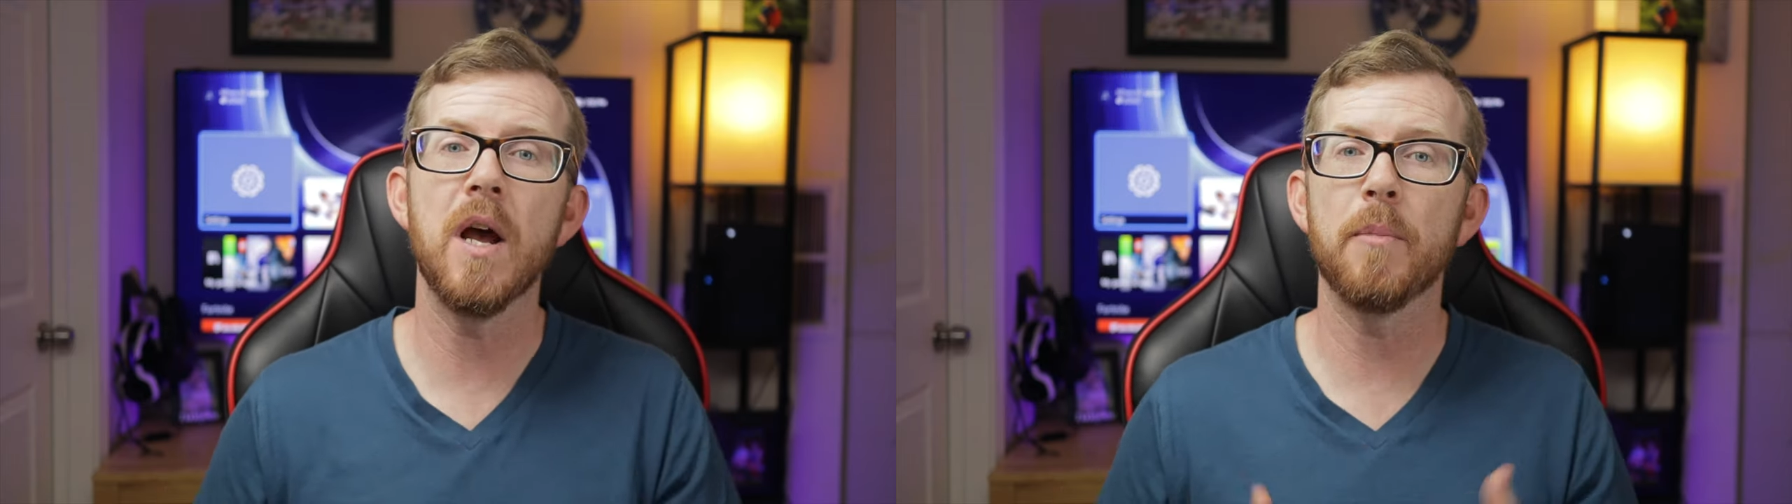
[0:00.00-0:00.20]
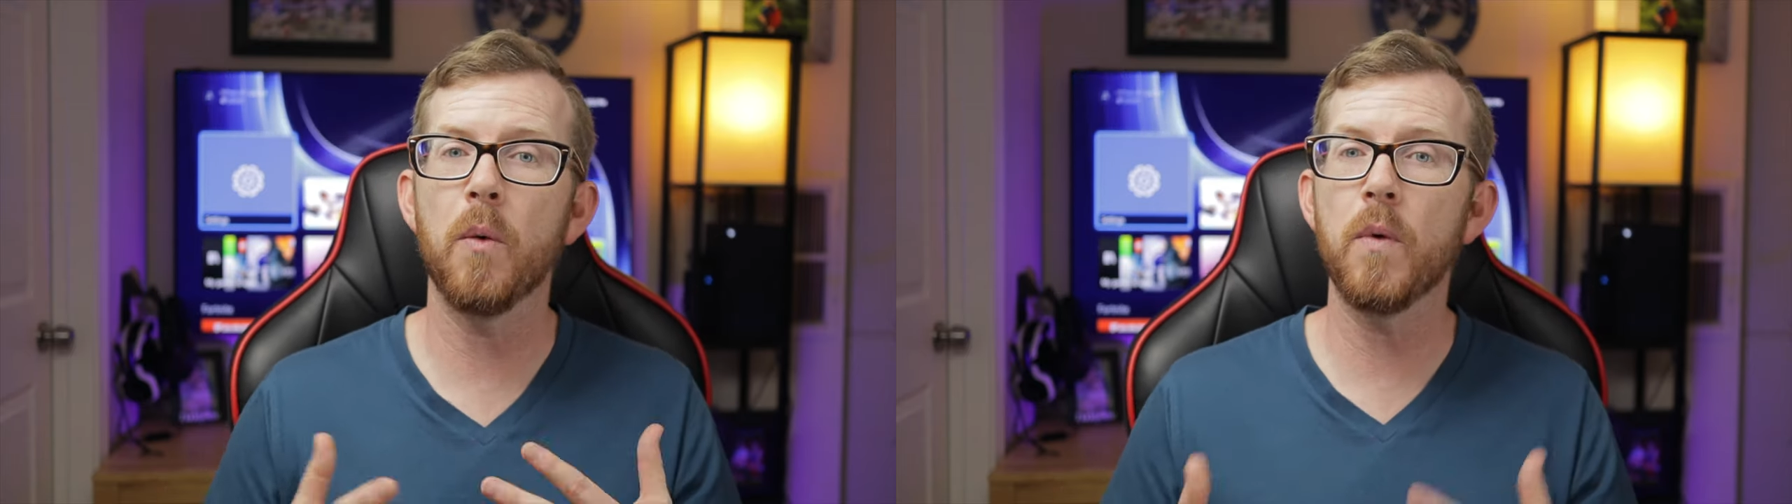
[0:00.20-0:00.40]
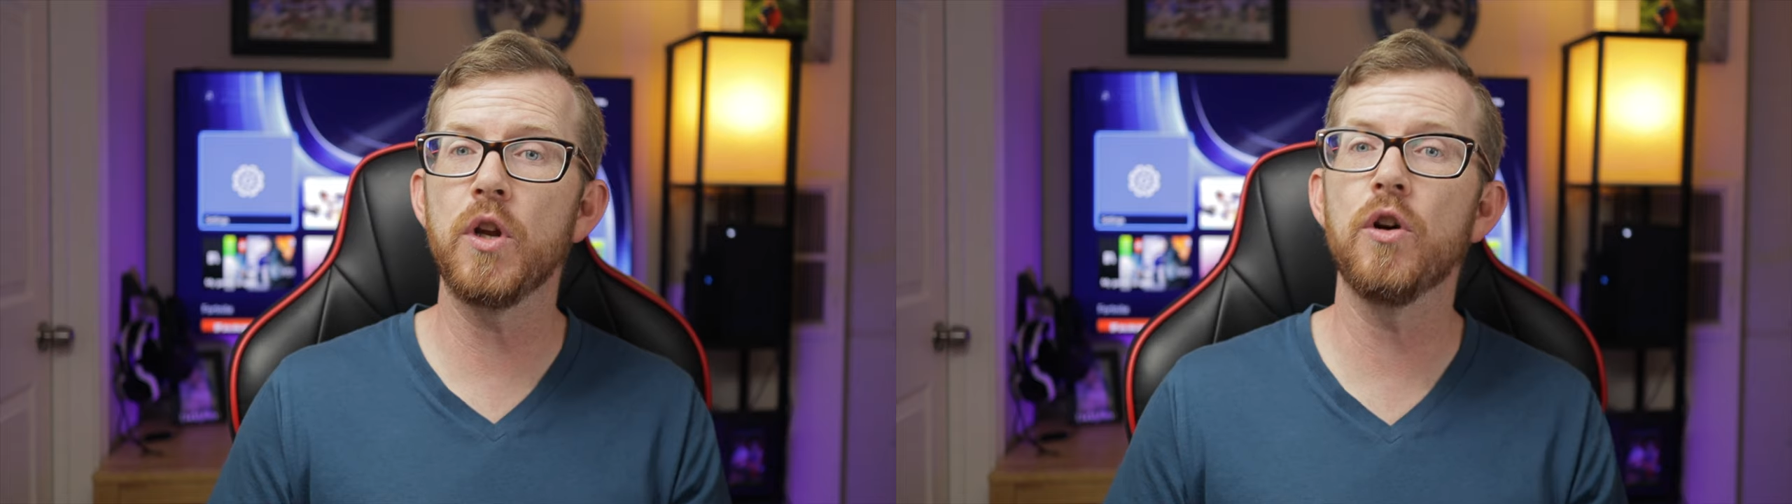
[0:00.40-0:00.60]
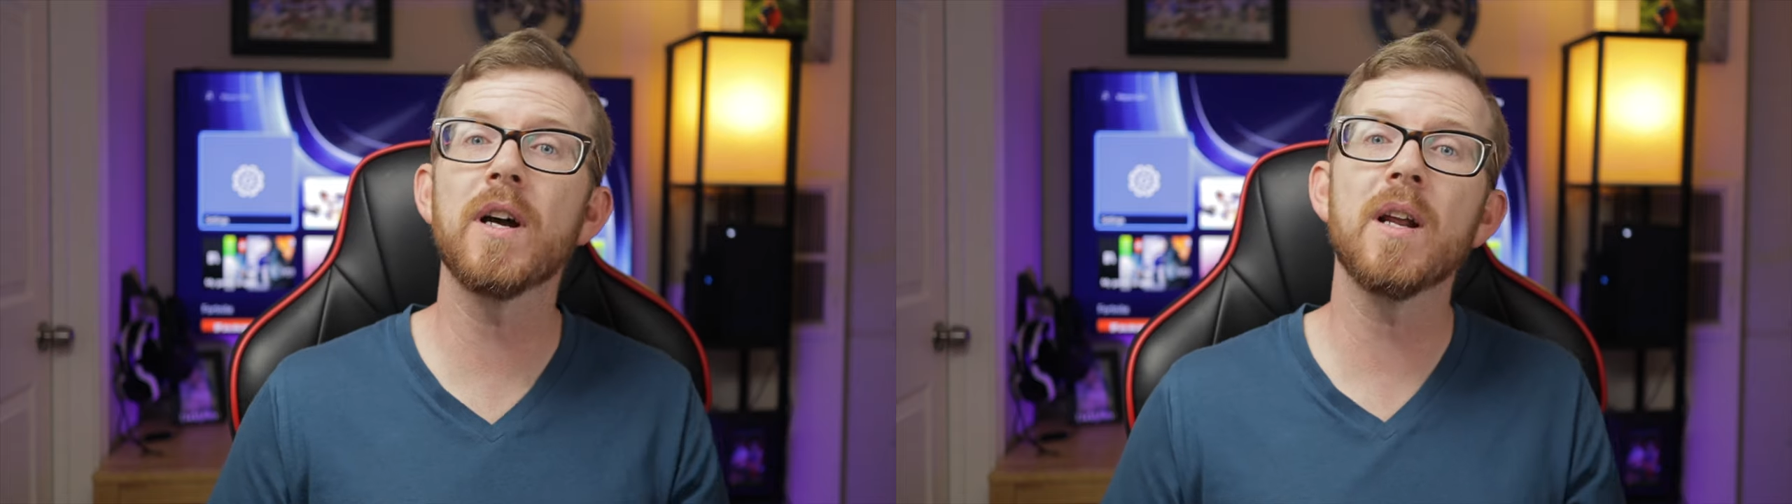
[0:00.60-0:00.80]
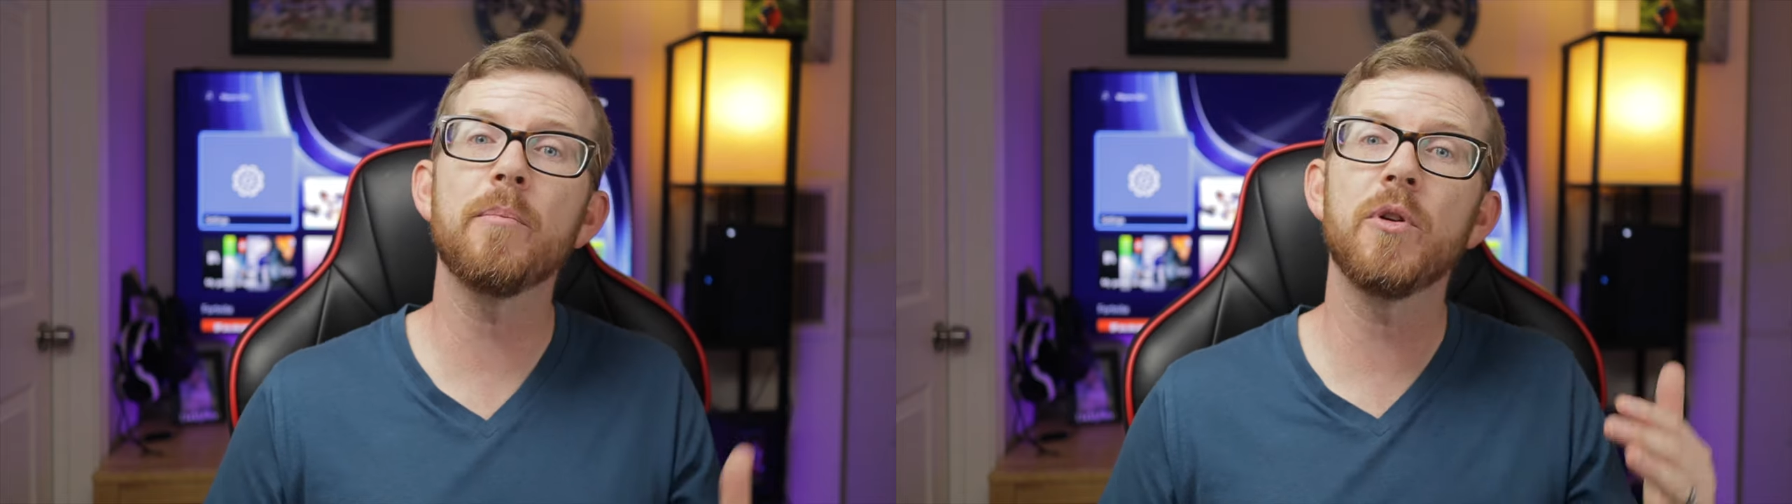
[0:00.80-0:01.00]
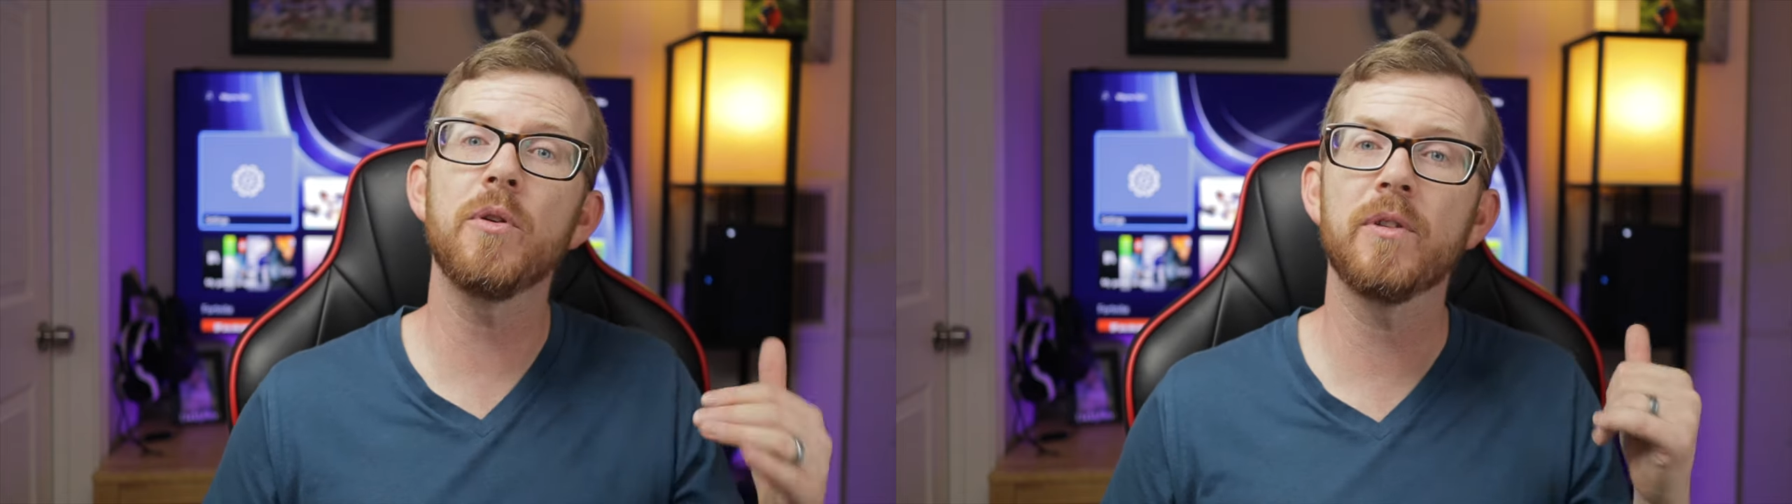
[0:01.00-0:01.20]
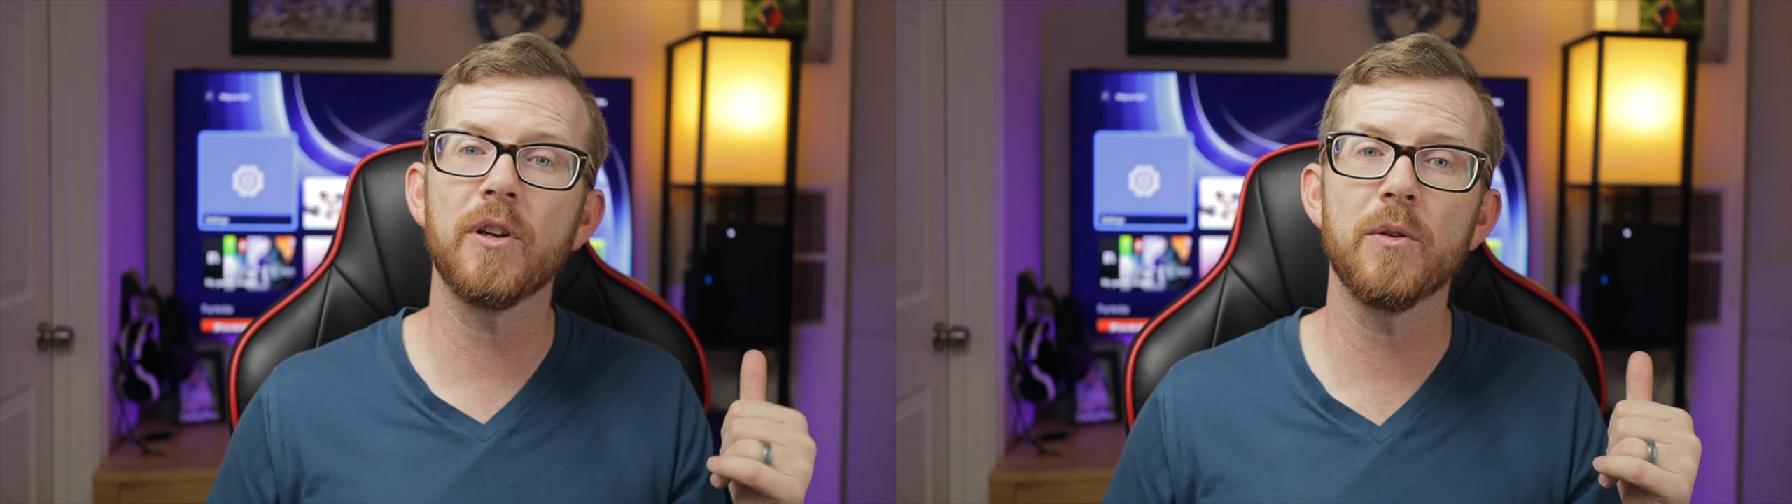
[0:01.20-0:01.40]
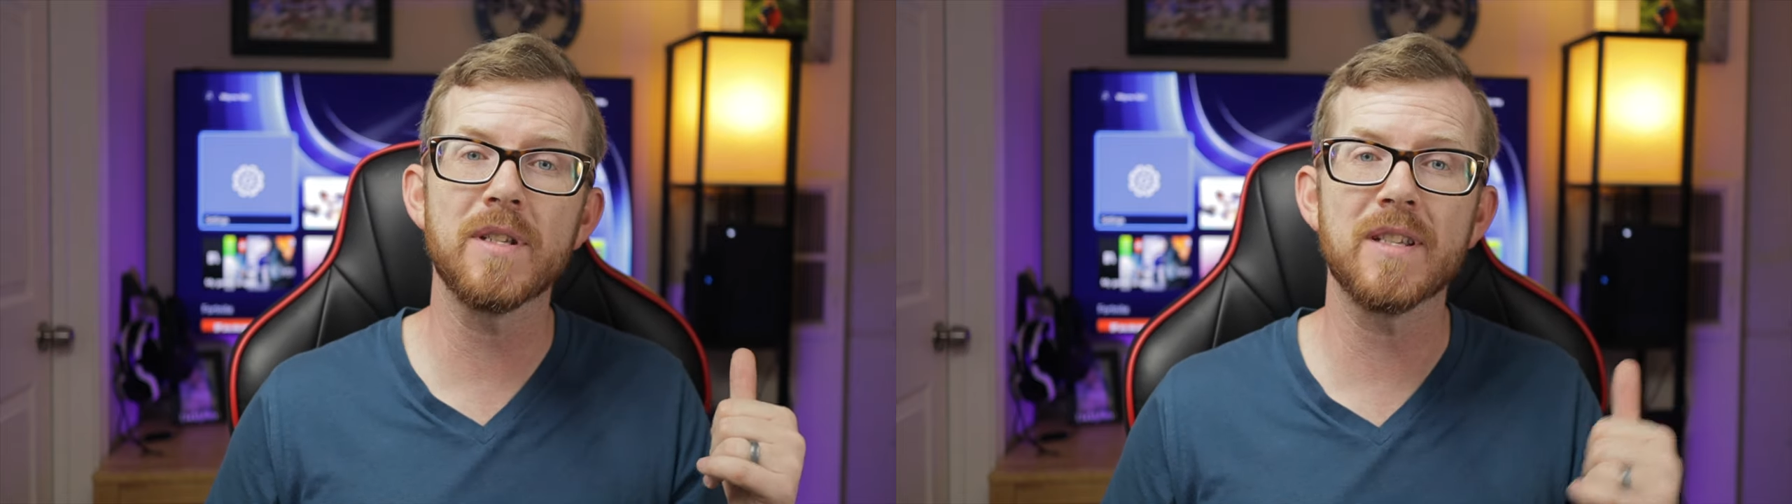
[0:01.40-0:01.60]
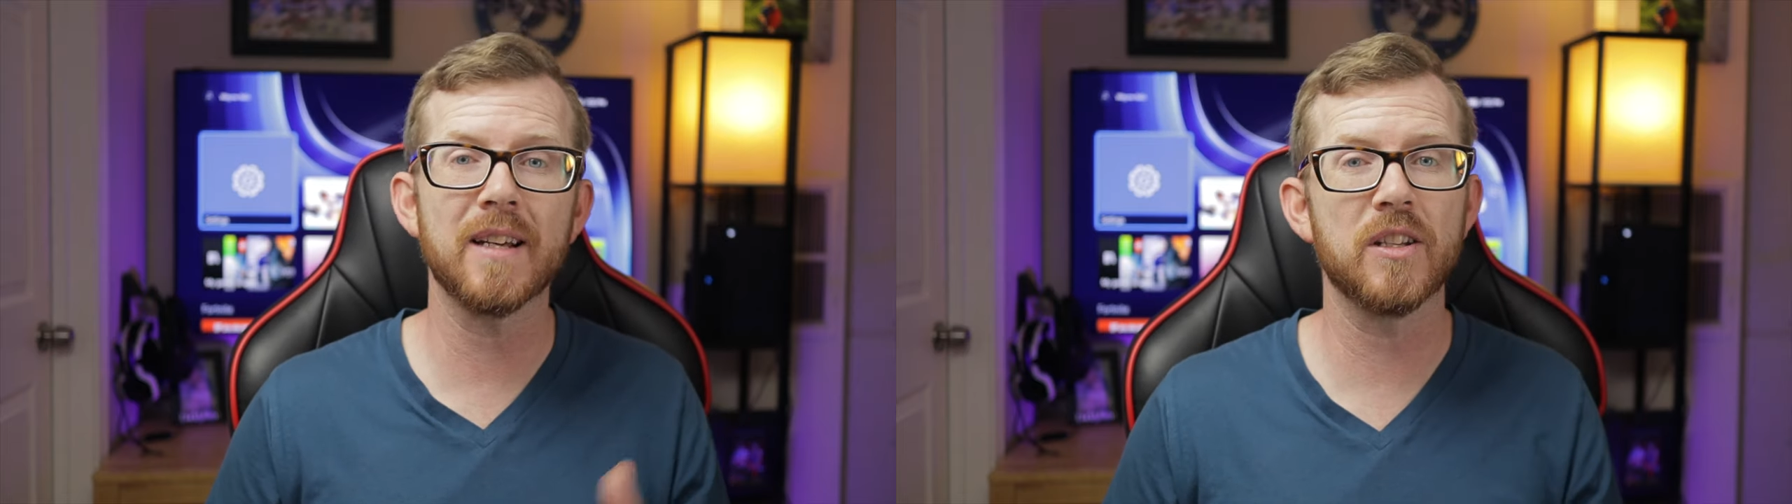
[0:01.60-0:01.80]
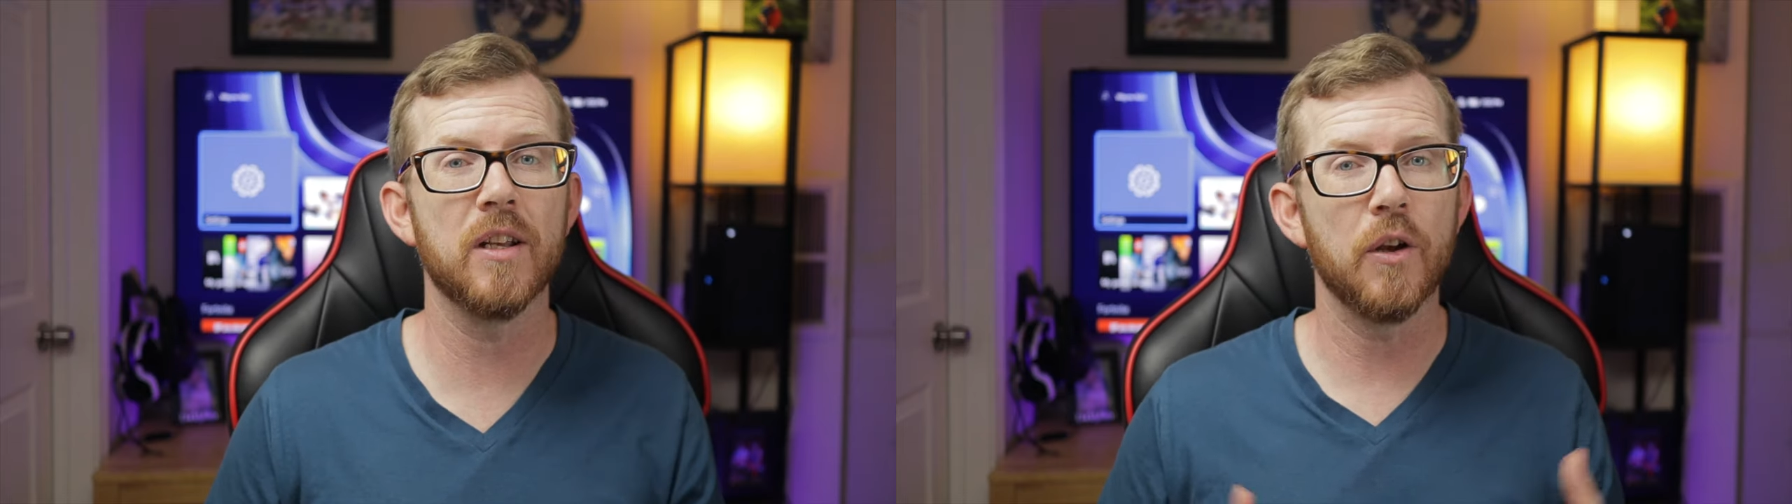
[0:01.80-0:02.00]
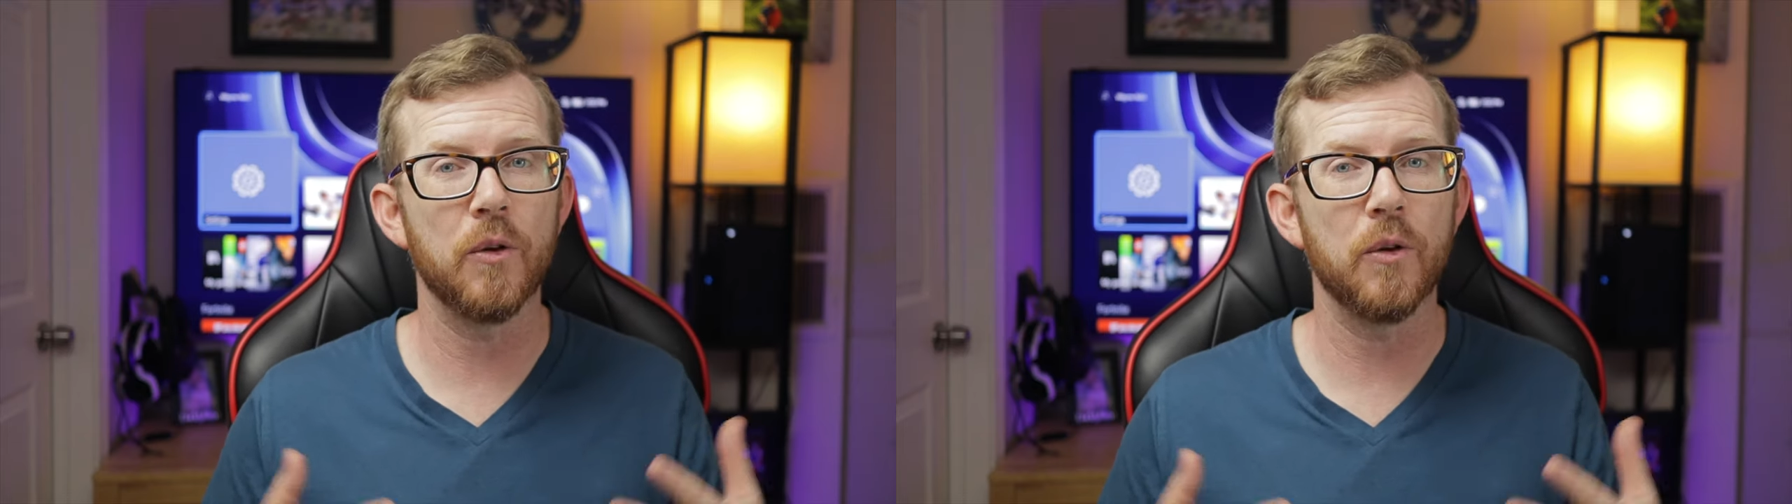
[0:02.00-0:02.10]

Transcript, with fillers: but when you hook it up to your Series X,